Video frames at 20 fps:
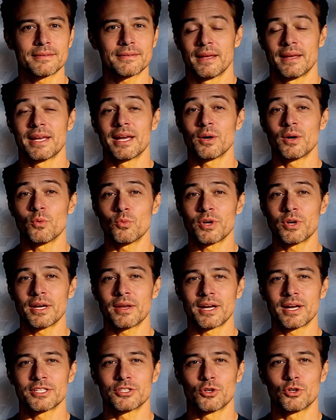They don't
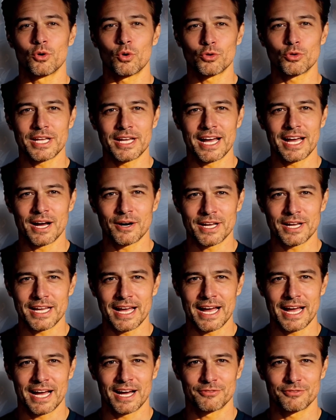realize you're only counting
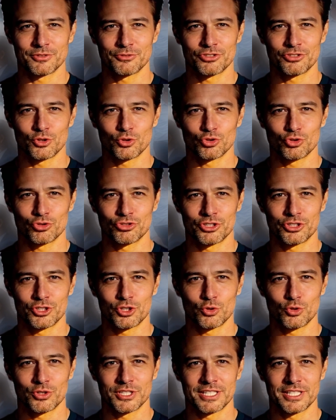half of Social
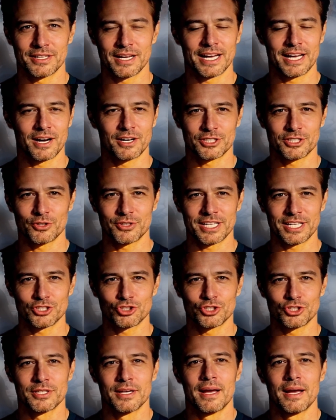Security in the
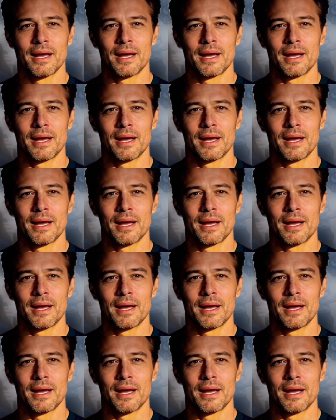calculation,